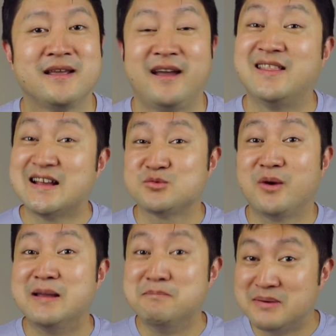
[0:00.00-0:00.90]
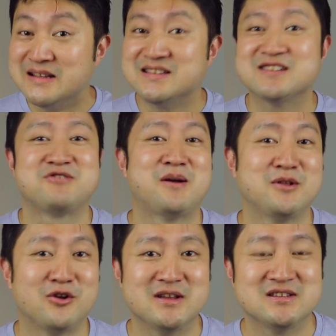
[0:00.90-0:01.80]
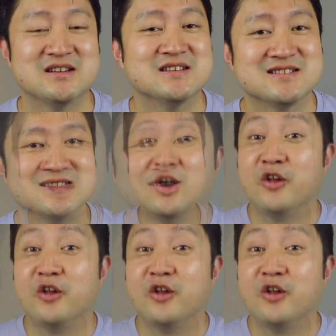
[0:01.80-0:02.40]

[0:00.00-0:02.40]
And that's what implicit grammar knowledge is.